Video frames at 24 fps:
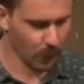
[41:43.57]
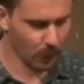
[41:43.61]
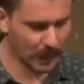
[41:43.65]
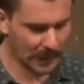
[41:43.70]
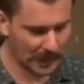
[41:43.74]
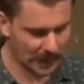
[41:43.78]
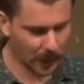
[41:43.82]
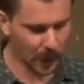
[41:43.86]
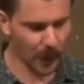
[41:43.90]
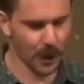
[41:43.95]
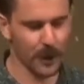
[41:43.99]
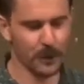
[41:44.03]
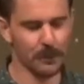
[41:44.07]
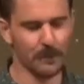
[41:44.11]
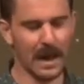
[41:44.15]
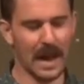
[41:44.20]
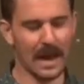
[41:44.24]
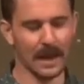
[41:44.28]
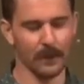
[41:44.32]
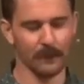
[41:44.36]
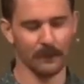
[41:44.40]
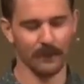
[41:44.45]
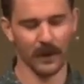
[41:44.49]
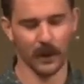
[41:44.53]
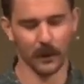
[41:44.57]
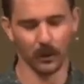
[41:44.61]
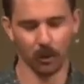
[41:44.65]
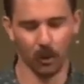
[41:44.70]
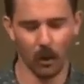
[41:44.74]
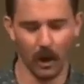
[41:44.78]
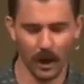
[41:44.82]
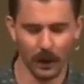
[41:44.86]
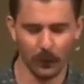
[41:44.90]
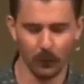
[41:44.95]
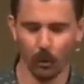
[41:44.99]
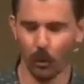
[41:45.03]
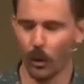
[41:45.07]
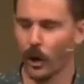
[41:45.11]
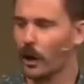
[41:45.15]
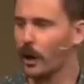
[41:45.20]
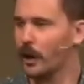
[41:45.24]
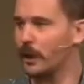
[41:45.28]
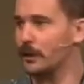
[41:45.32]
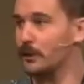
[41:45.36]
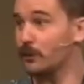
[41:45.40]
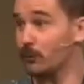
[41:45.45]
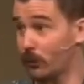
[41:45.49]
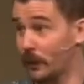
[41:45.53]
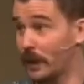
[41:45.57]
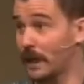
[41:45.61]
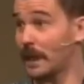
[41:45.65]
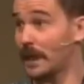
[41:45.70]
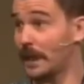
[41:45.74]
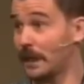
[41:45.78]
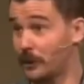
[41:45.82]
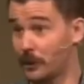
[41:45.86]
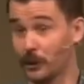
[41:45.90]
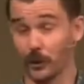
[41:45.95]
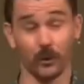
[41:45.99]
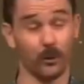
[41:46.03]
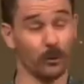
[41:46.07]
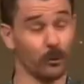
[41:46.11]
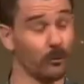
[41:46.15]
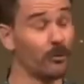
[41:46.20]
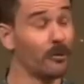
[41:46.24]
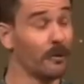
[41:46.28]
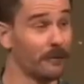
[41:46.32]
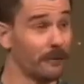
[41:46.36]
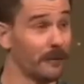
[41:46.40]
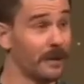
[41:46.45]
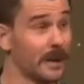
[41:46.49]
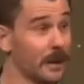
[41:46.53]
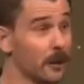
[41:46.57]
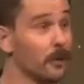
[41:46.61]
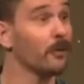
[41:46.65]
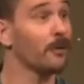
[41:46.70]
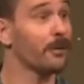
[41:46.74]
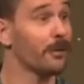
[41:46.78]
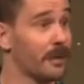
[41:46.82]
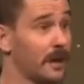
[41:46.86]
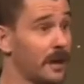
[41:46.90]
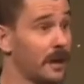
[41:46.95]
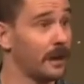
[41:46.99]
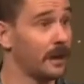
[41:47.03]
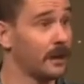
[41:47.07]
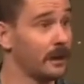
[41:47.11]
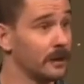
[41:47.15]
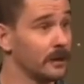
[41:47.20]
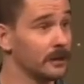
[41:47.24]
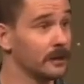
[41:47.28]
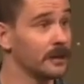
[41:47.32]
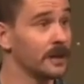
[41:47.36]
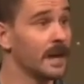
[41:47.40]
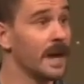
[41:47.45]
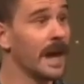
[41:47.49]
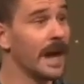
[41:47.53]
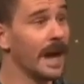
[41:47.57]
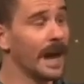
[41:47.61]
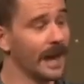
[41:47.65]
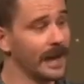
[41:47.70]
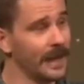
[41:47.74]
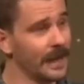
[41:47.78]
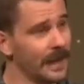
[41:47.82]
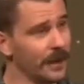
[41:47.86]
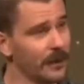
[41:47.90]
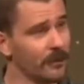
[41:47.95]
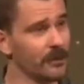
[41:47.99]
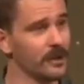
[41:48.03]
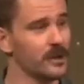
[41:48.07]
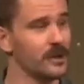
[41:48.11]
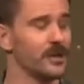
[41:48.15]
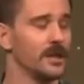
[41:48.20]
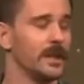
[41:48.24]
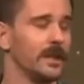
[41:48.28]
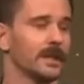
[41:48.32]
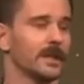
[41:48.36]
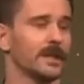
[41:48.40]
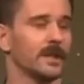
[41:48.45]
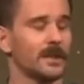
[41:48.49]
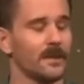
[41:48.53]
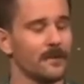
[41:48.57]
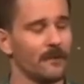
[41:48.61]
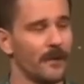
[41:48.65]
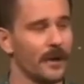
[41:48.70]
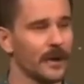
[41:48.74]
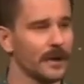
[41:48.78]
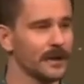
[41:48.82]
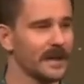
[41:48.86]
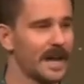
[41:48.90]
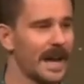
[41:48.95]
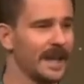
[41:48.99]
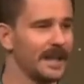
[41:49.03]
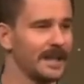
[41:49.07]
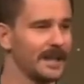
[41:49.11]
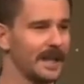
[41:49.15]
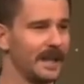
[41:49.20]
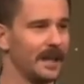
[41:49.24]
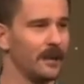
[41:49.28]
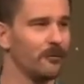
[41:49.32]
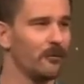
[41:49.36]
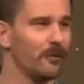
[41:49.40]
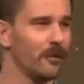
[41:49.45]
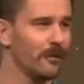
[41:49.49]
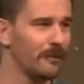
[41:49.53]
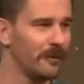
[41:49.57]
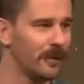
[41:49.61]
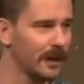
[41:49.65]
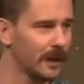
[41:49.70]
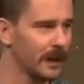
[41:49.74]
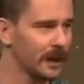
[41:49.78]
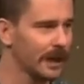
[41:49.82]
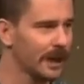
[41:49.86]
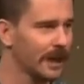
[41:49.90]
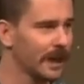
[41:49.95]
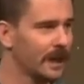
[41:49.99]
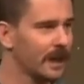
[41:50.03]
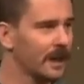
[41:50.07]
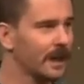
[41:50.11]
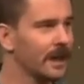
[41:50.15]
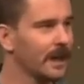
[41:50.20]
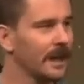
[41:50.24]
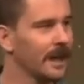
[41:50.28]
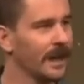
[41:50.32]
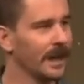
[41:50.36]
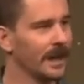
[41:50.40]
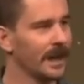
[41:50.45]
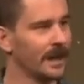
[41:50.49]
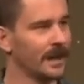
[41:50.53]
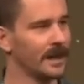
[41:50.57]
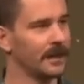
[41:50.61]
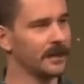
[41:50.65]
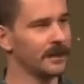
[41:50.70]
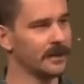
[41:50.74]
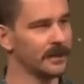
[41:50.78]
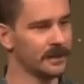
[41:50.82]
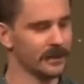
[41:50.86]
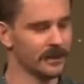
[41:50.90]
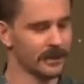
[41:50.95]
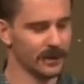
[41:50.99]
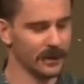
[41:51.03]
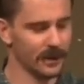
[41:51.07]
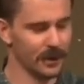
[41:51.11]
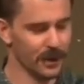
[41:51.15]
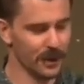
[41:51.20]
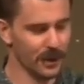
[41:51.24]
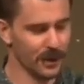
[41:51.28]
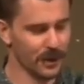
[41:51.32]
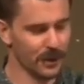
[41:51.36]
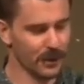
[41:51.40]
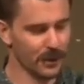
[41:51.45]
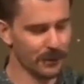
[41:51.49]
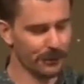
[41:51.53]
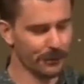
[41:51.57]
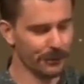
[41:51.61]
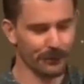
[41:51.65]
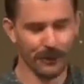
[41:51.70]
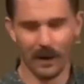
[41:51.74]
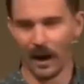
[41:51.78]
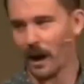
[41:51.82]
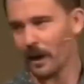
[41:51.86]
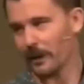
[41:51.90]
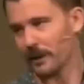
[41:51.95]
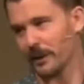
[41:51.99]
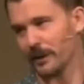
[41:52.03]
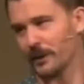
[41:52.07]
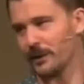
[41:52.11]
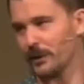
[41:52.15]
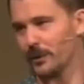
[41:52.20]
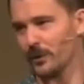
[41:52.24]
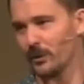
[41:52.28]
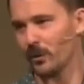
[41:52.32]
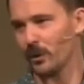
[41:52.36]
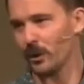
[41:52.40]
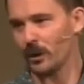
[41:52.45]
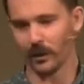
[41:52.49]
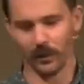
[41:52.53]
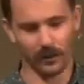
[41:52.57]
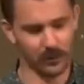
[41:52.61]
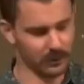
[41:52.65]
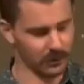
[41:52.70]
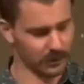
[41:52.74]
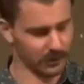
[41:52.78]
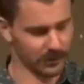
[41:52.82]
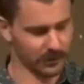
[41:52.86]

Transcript: We learn back in verse 1 words really do reveal things. And here is Jesus in verse 18 revealing his Father to the world.